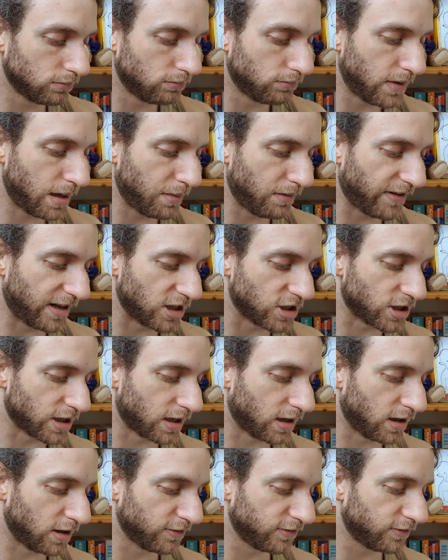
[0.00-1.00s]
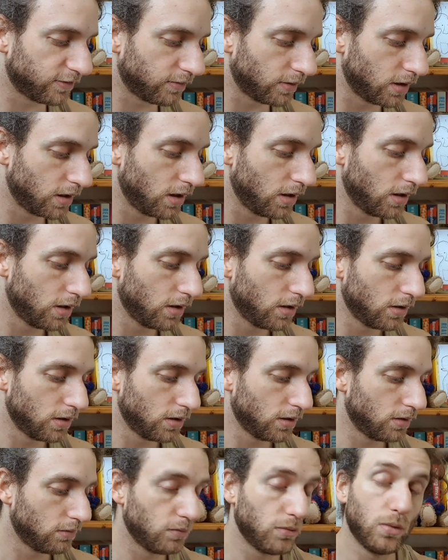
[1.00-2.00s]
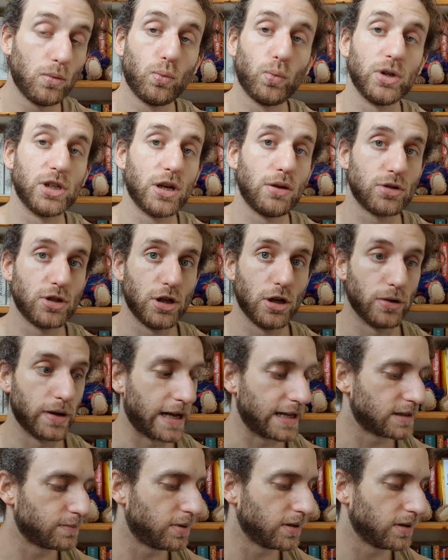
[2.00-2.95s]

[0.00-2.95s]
Maybe Vanishing Half. We don't know yet.